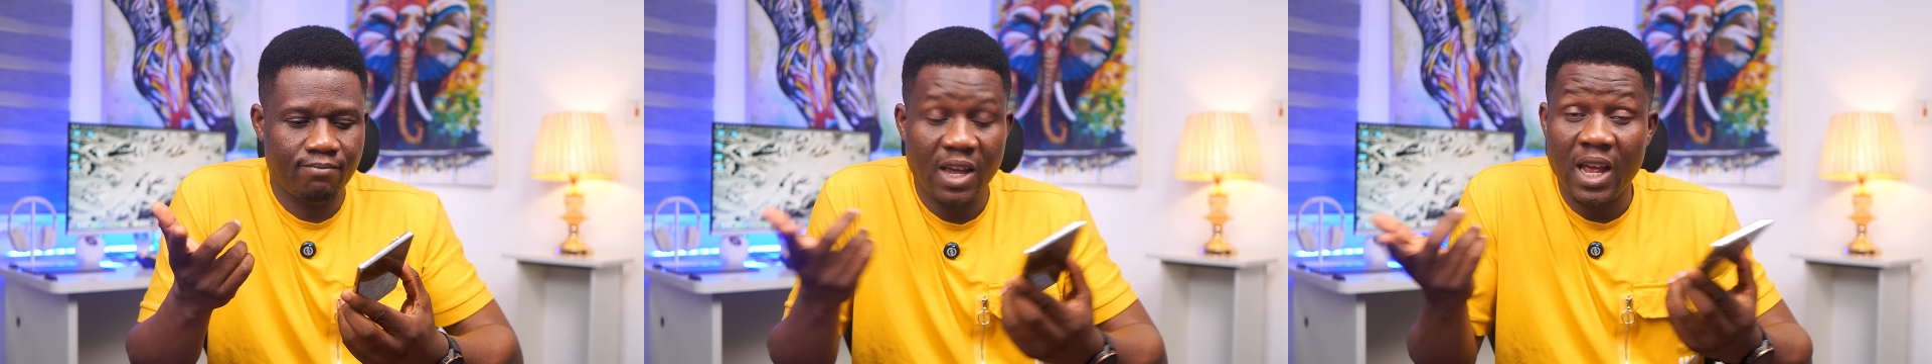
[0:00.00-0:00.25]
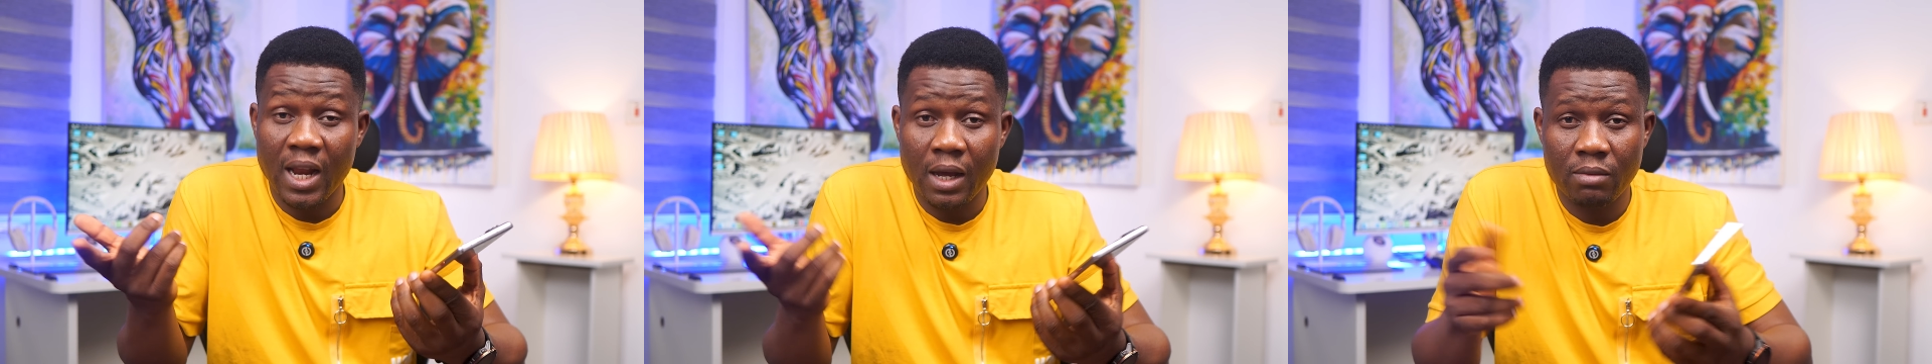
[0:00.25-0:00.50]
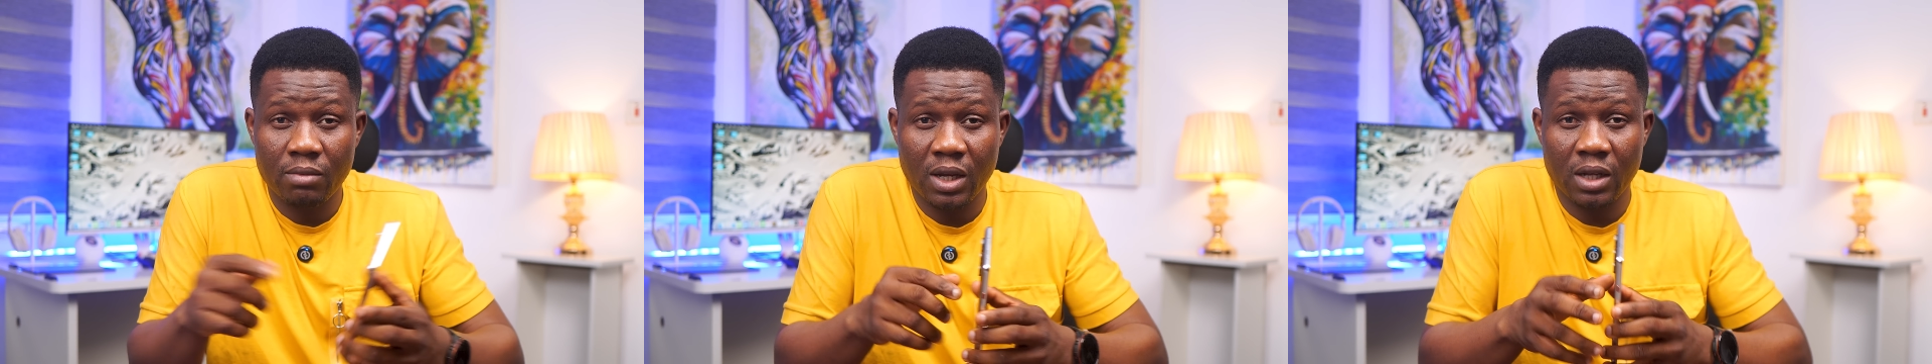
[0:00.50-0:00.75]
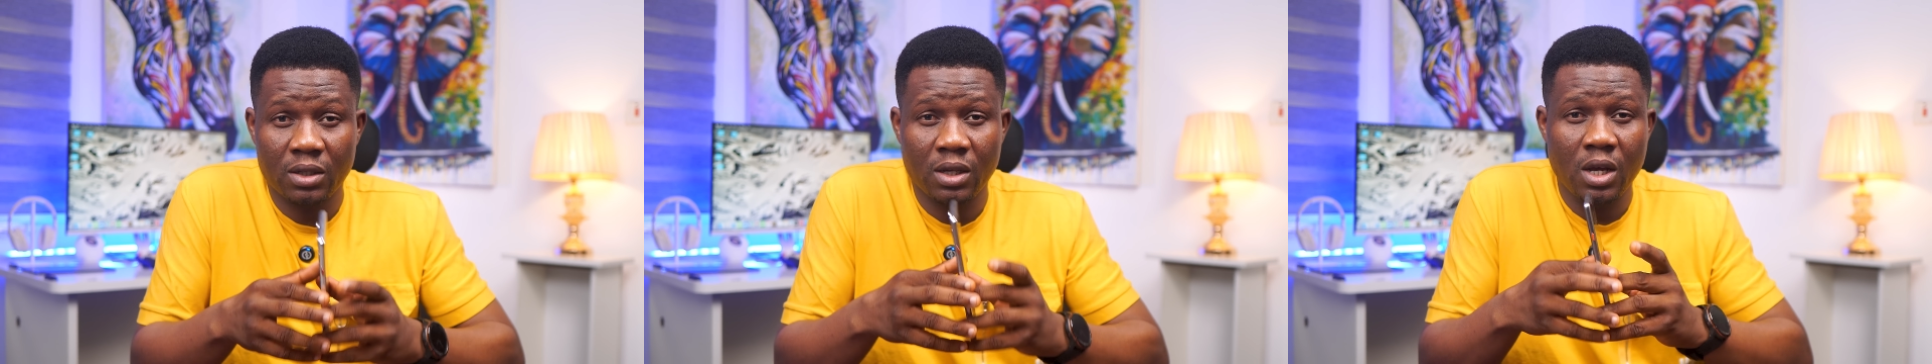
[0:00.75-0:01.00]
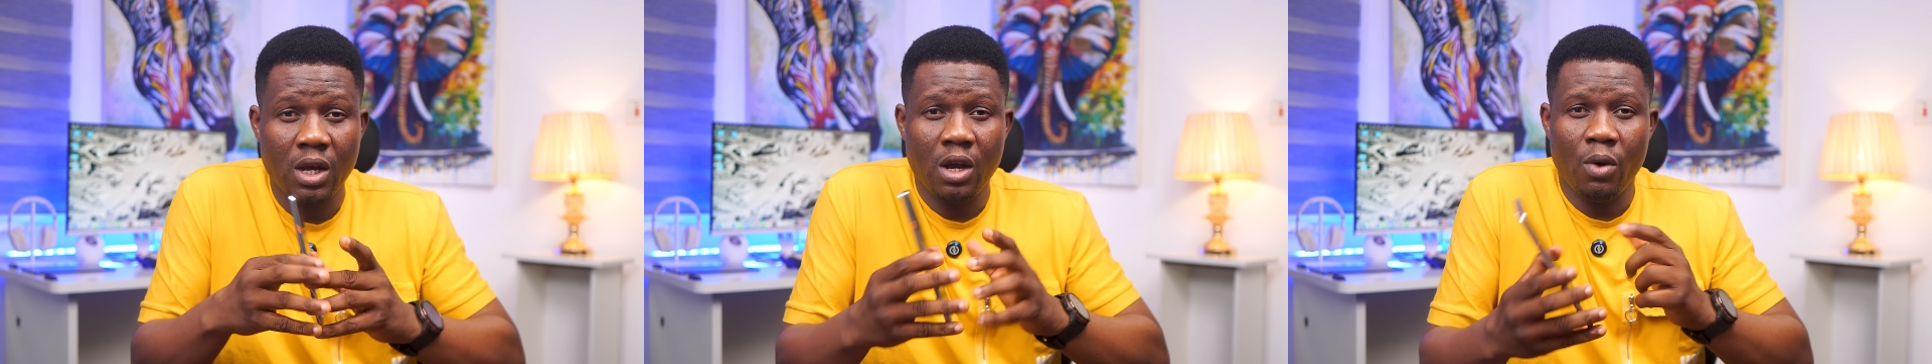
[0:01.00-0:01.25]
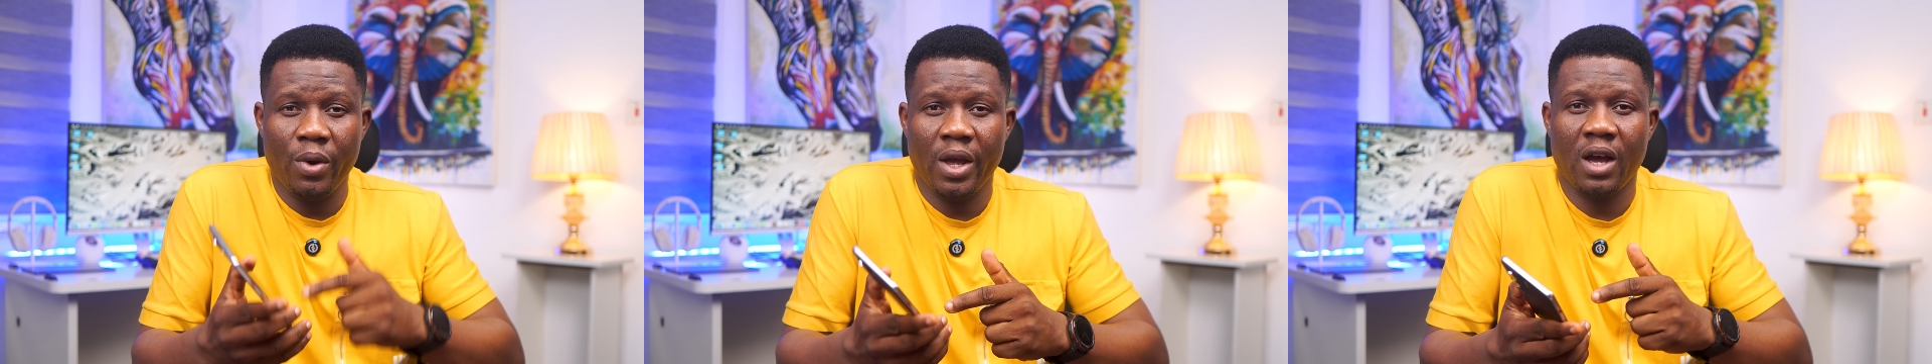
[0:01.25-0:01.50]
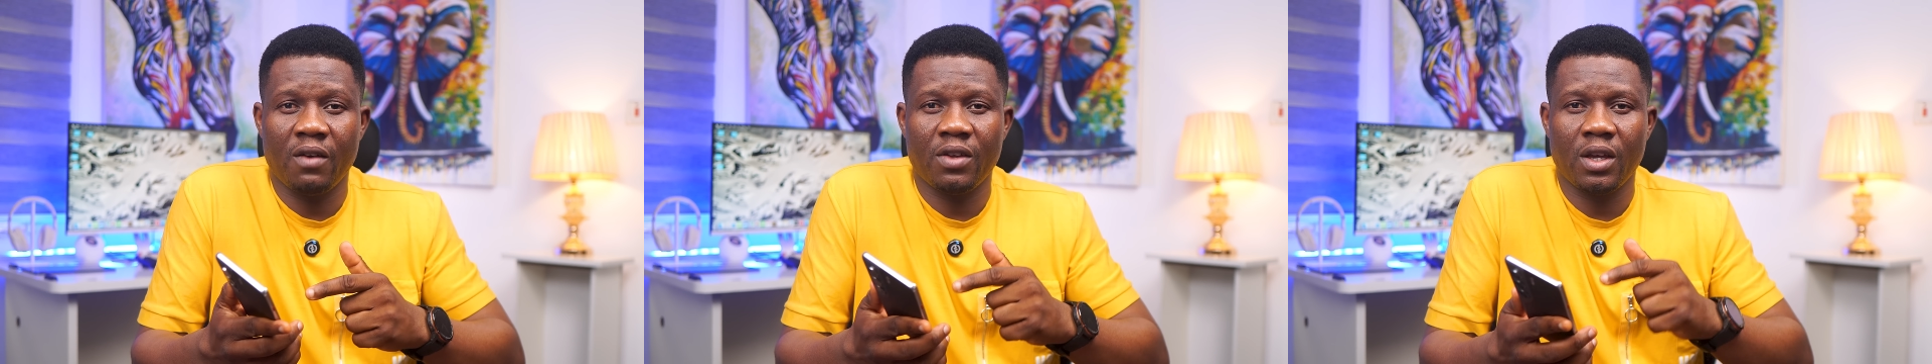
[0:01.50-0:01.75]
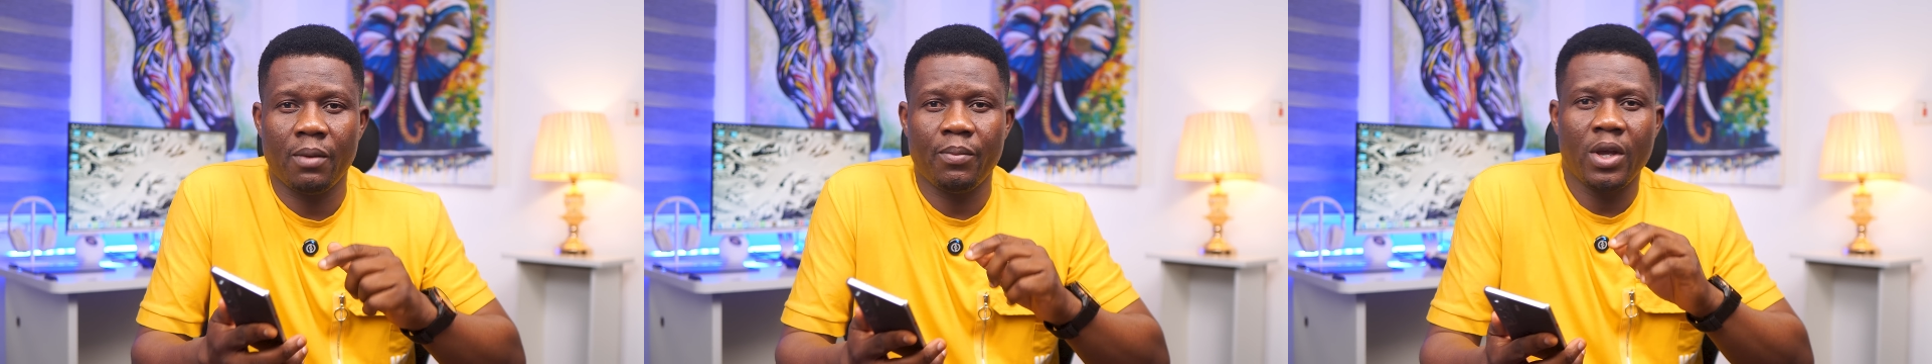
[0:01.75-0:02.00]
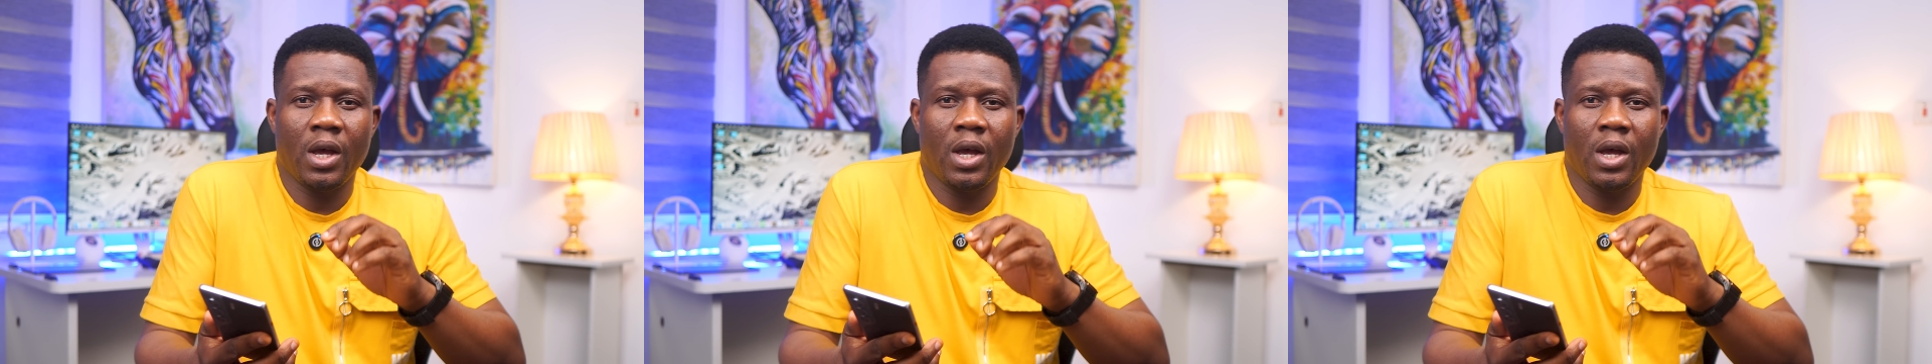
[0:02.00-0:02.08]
Ella that we have here.